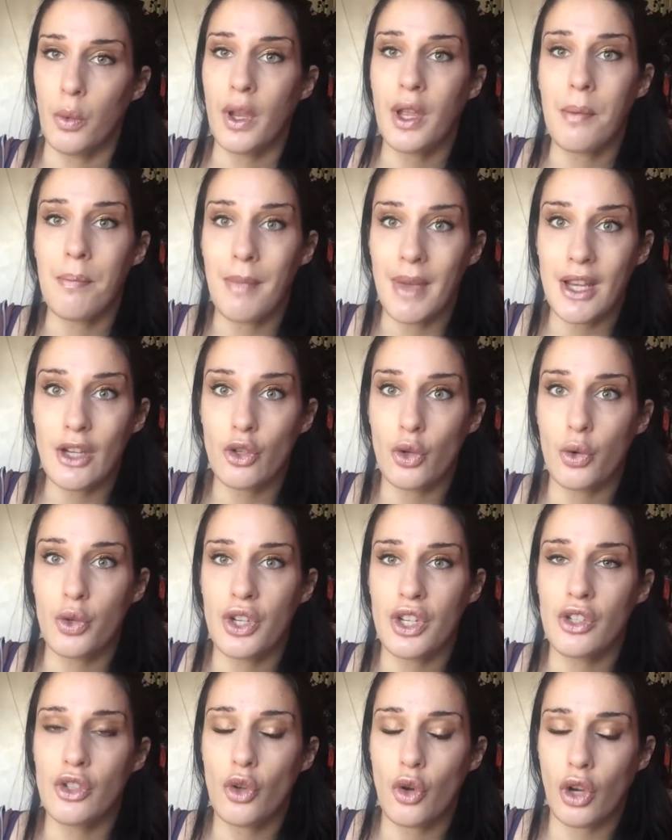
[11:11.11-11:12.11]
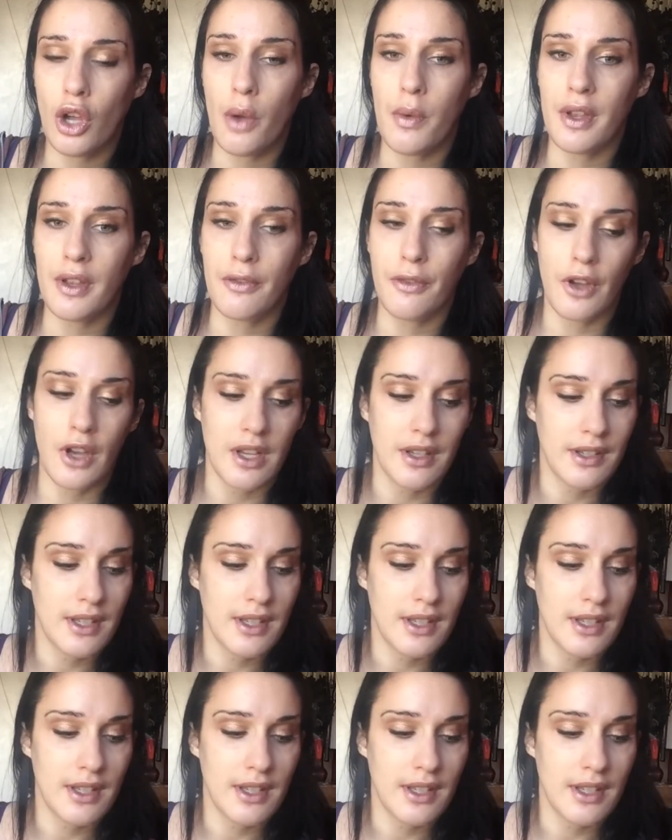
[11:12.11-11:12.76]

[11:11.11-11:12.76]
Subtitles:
can make sure she's not going for her